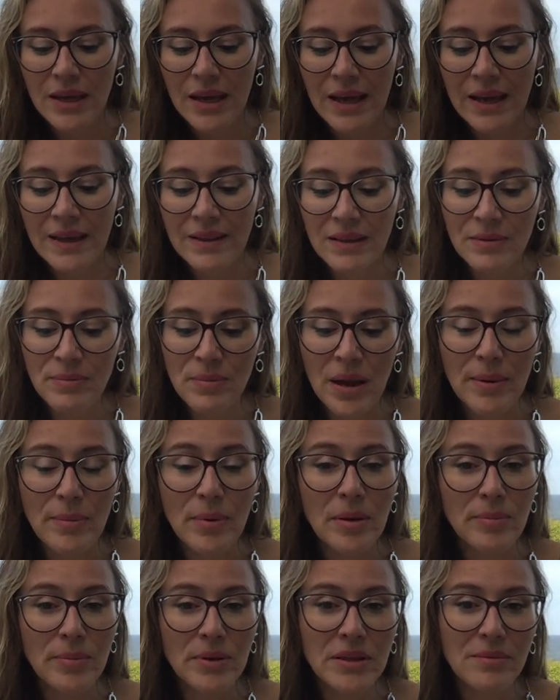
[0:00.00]
and it might be
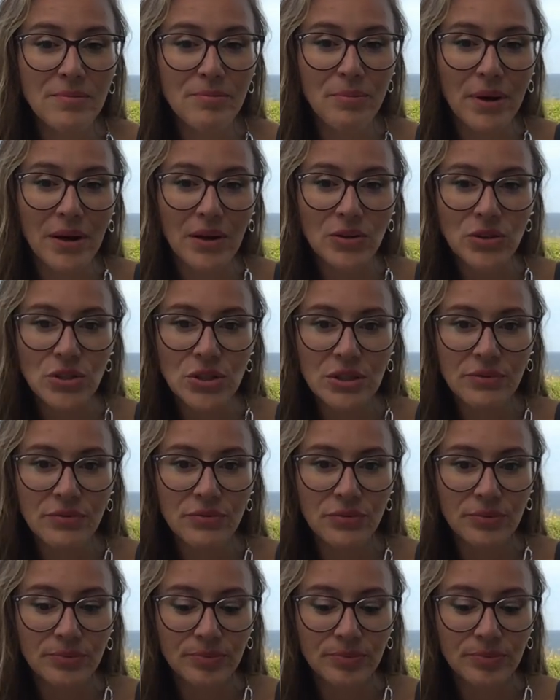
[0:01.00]
a bit impulsive.